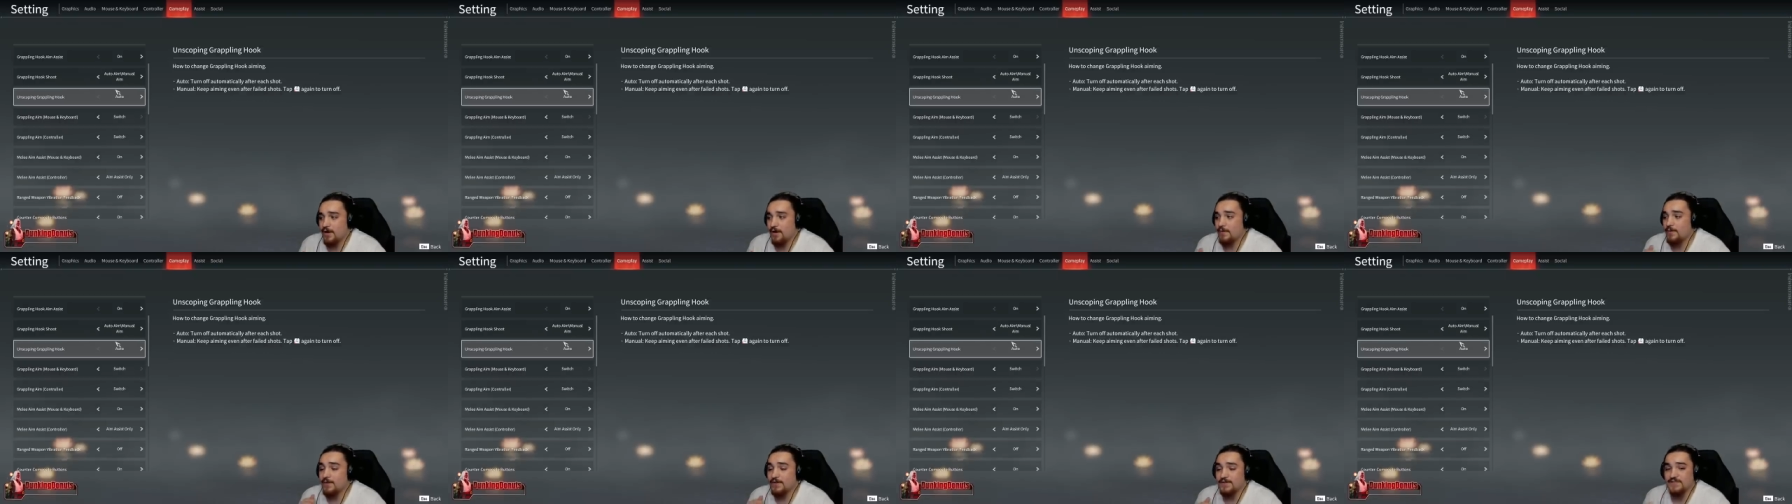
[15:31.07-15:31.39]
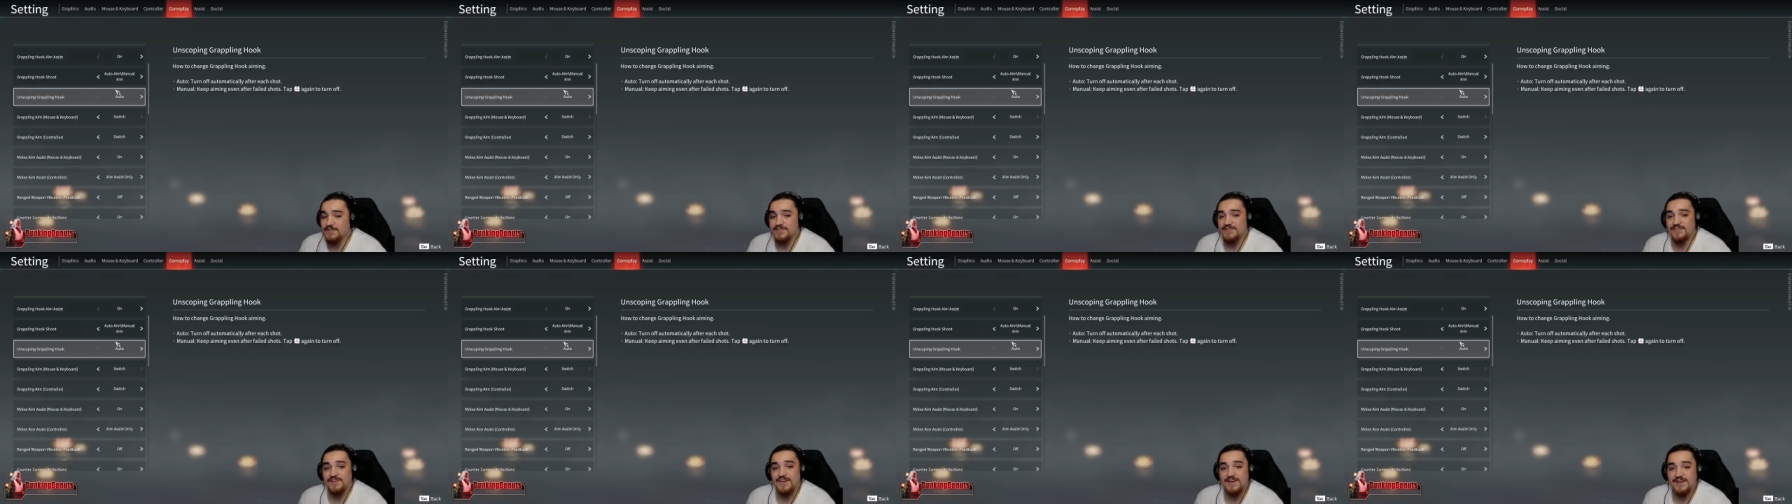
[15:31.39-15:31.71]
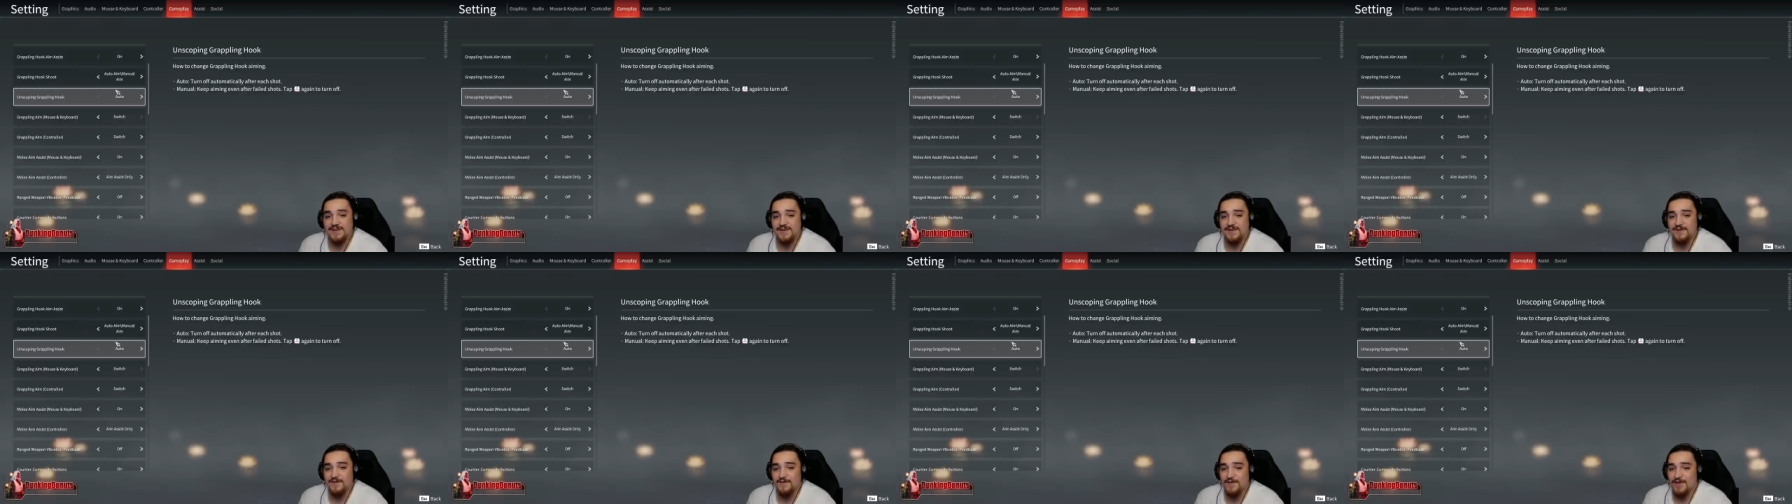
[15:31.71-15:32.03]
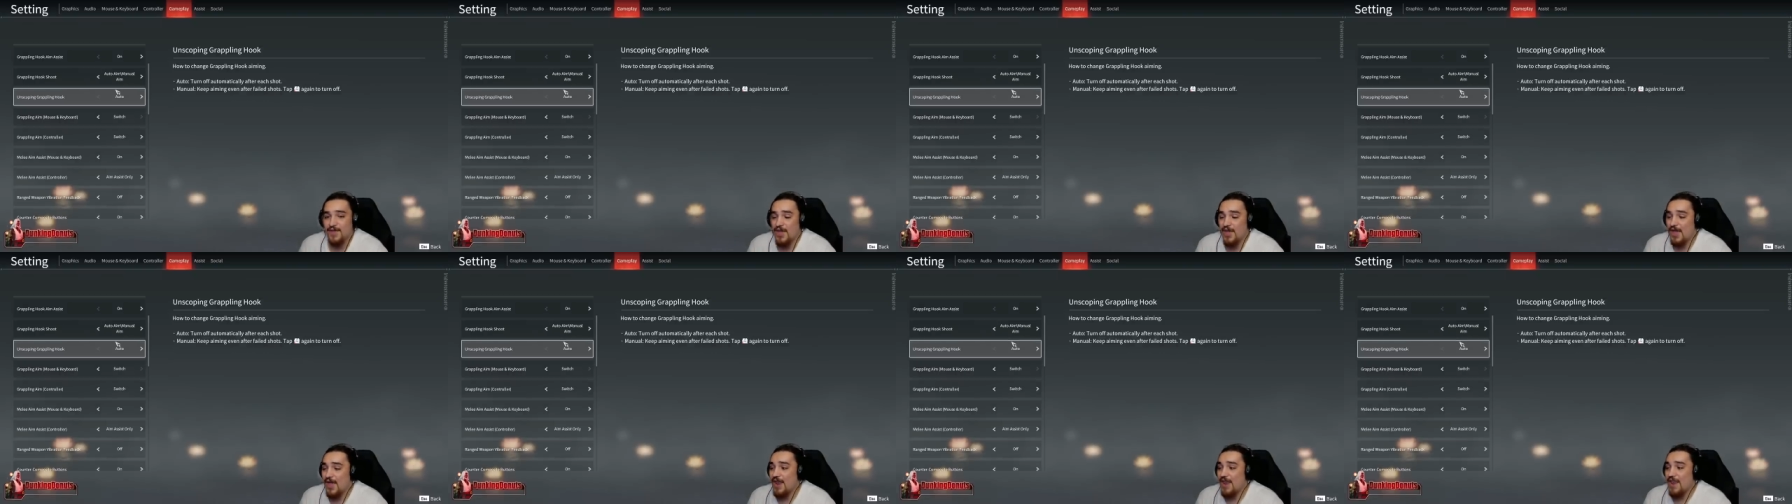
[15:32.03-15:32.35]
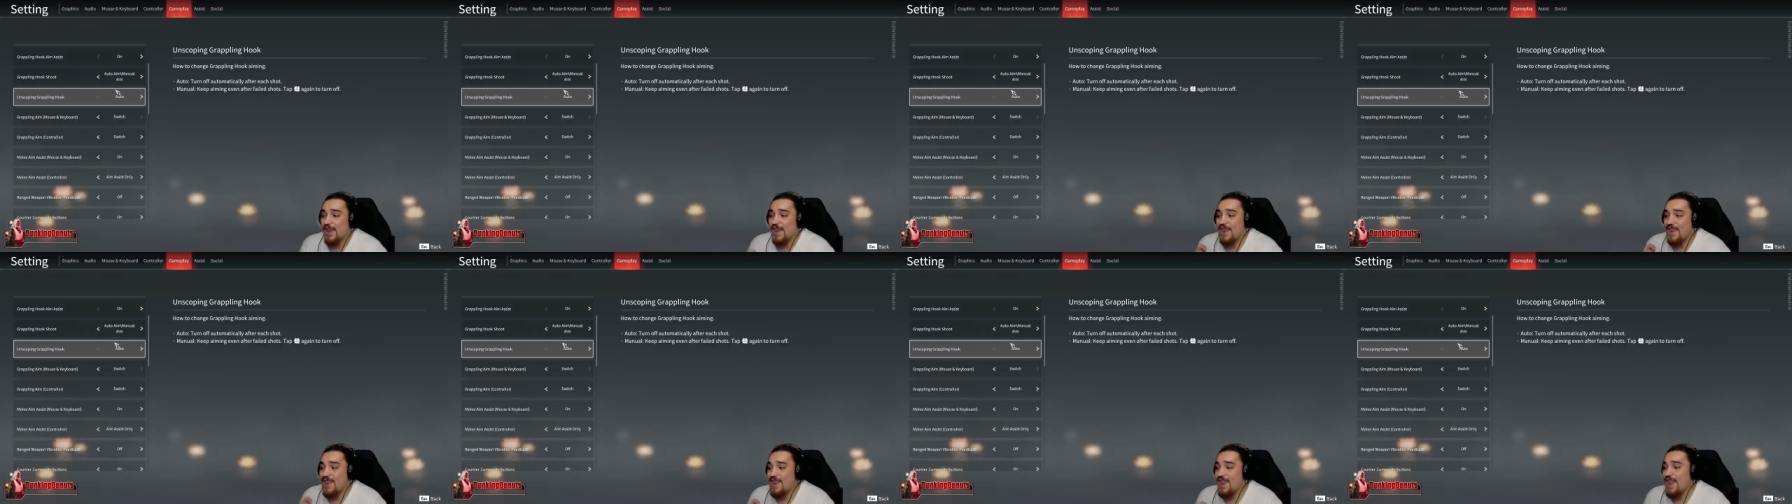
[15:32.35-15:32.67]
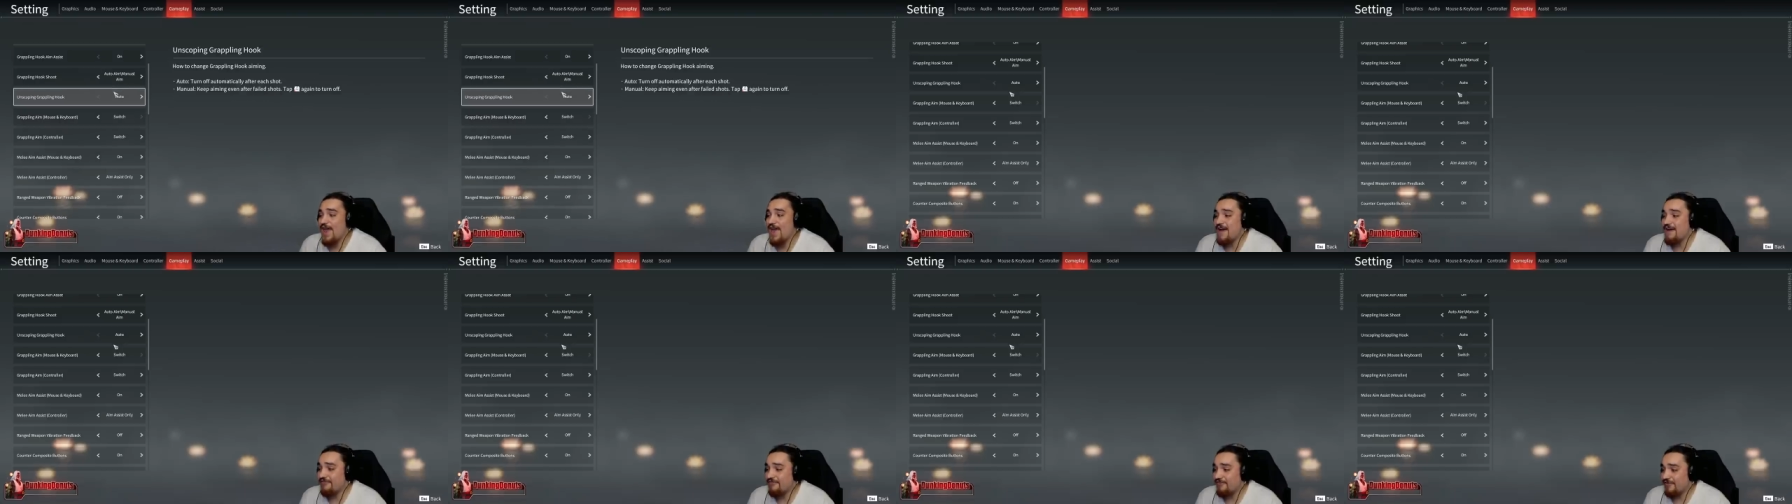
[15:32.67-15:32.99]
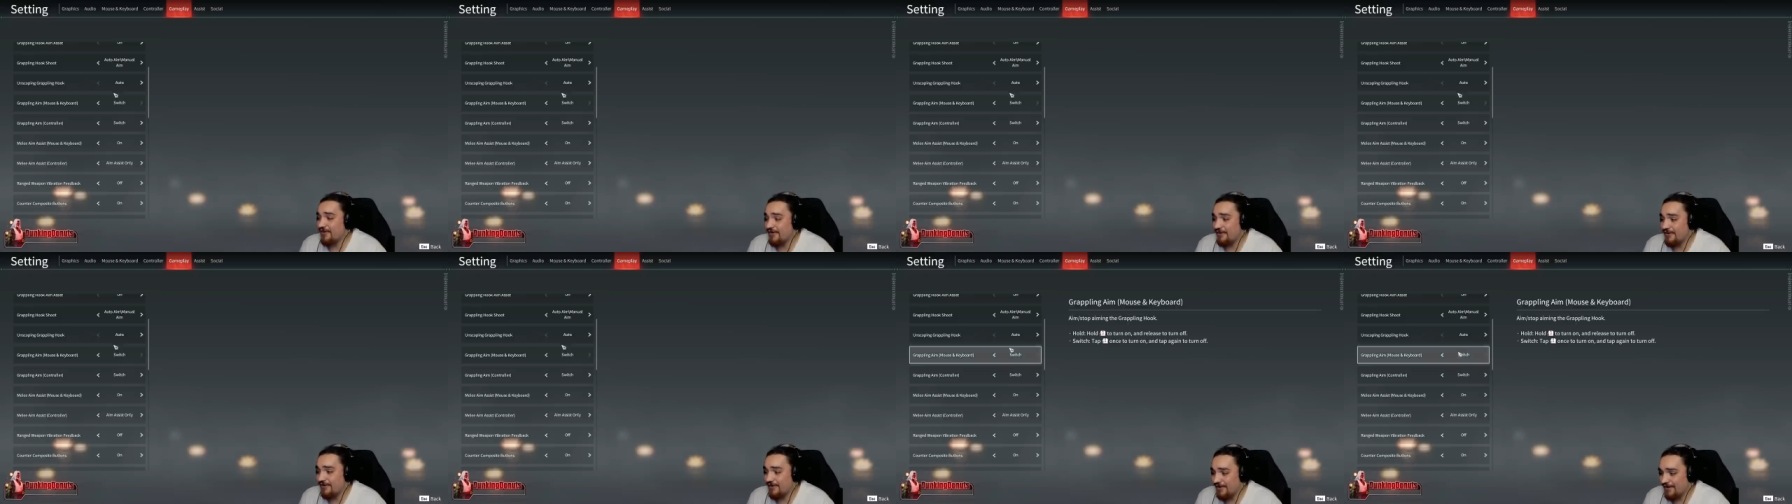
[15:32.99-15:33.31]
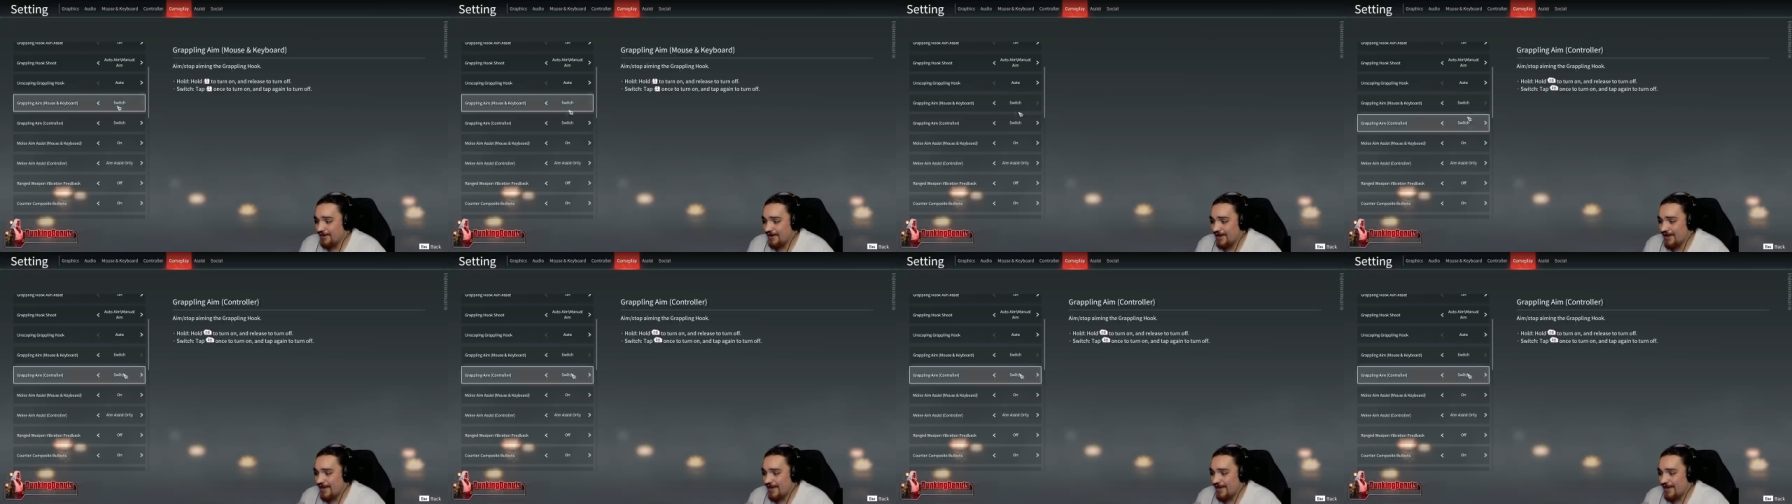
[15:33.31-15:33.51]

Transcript: oh, and side note, never,